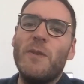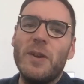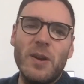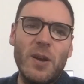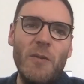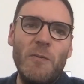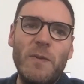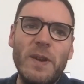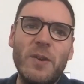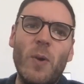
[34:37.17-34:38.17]
for your
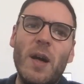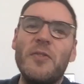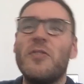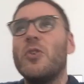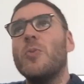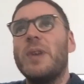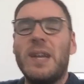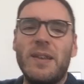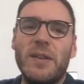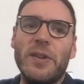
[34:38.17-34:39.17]
config while still
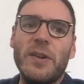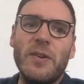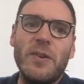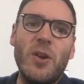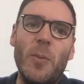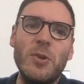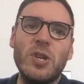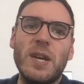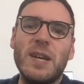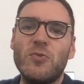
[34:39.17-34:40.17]
being in a
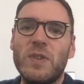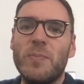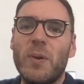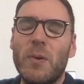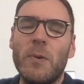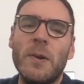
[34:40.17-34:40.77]
CommonJS repo.